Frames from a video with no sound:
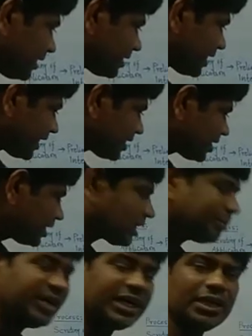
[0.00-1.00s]
selection
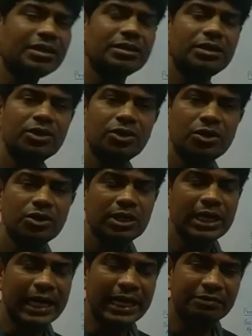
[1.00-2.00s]
committee,
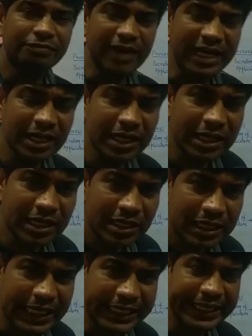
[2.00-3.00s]
and finally
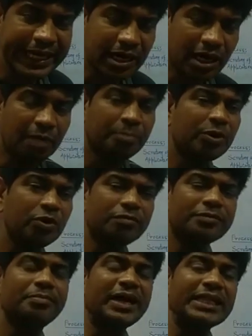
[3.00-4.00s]
they are
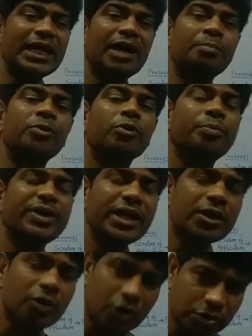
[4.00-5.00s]
approved by the
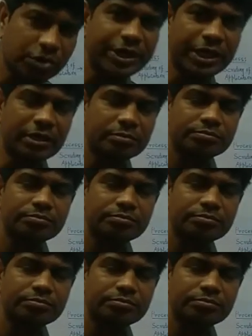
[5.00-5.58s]
appropriate authority.